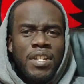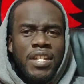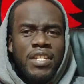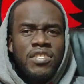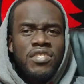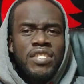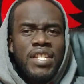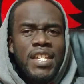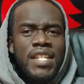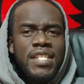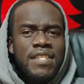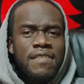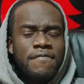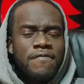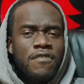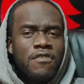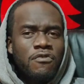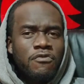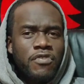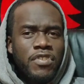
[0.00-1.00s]
He's saying
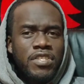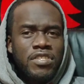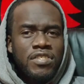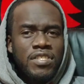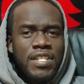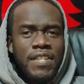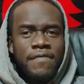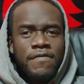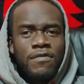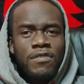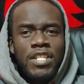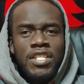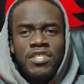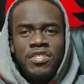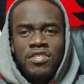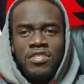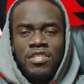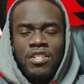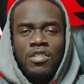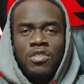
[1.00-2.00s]
that for a reason. And if you
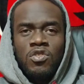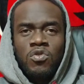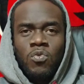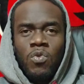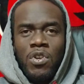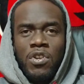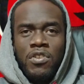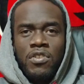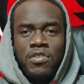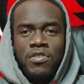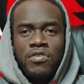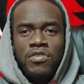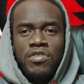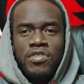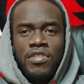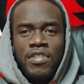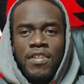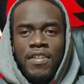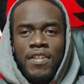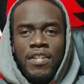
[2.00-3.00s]
listen to those
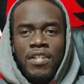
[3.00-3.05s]
words,